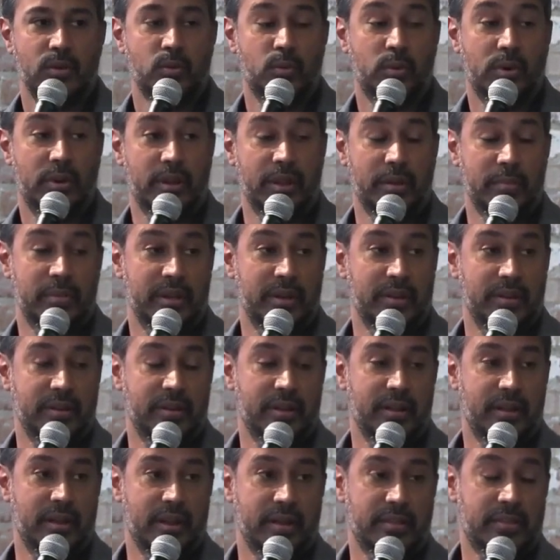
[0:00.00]
Well, I
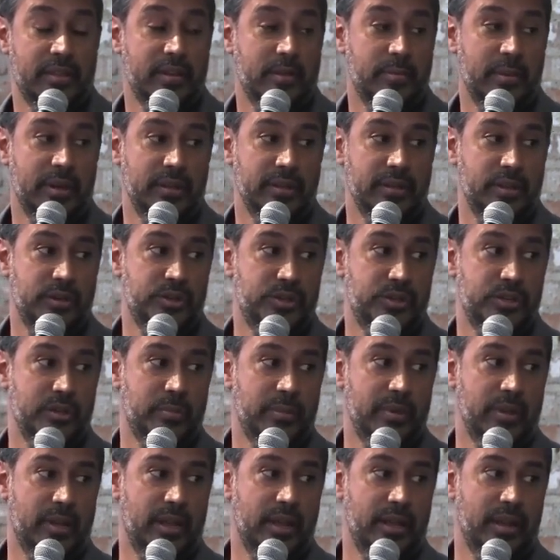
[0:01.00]
mean, I think about leadership
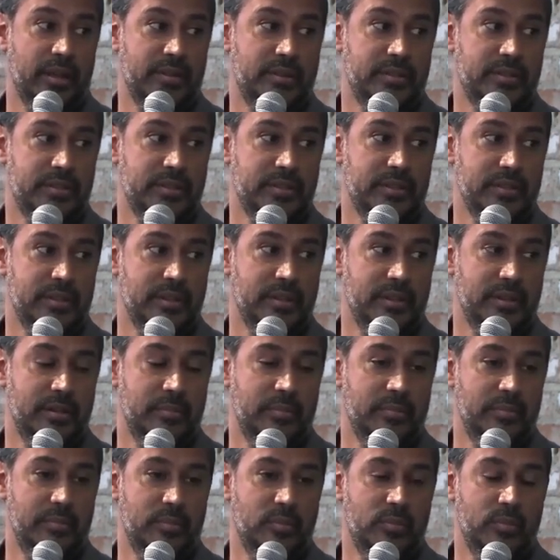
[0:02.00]
a lot
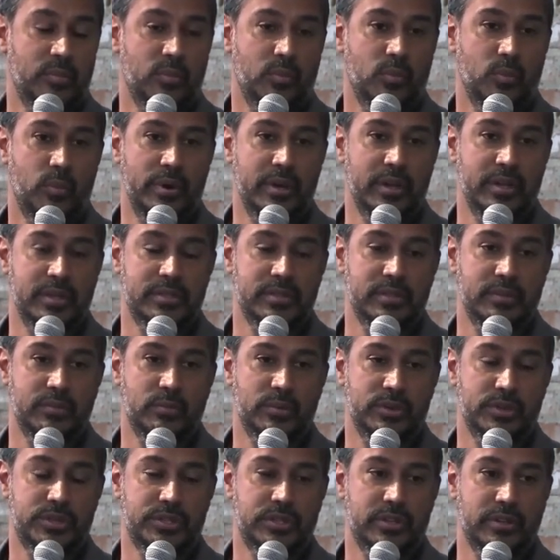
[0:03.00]
um, ways in
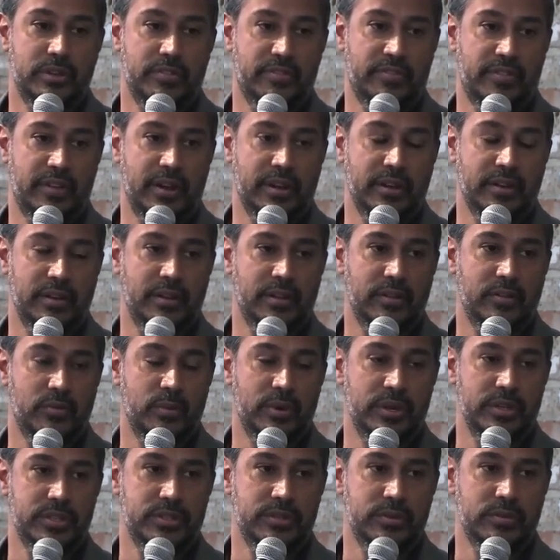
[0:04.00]
which to define it,
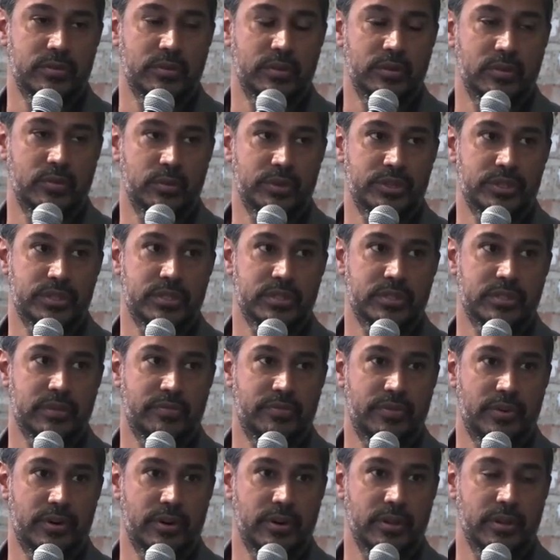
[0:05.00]
ways in which to
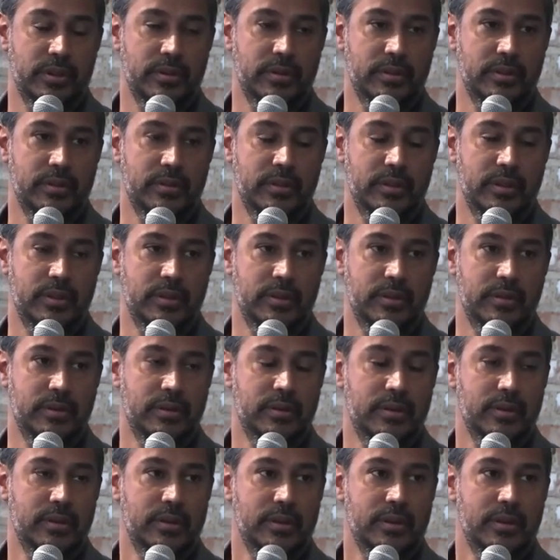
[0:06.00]
subvert it, and then
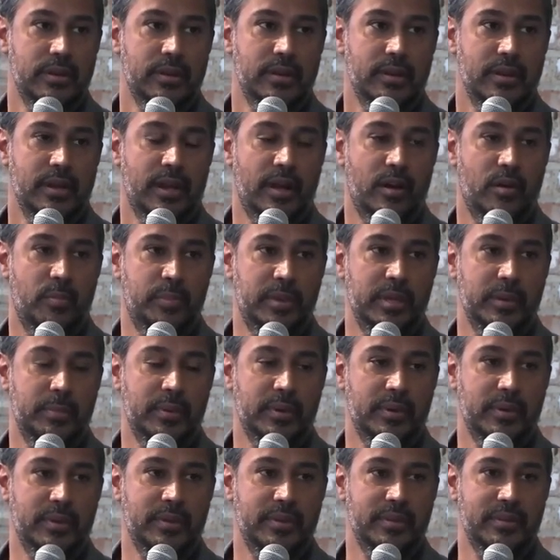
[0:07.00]
how
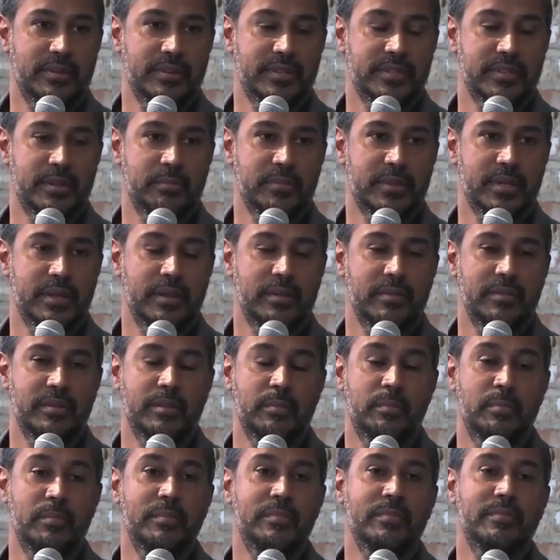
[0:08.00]
people sometimes,
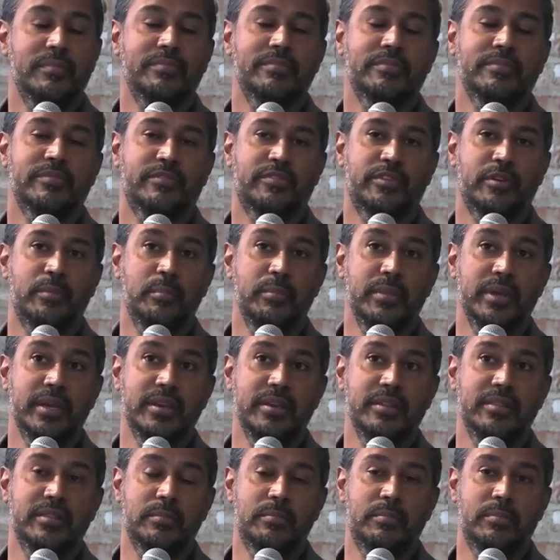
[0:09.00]
the, for
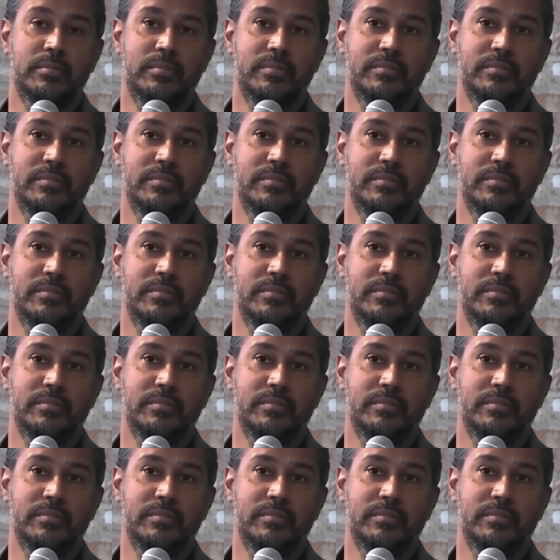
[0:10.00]
me, the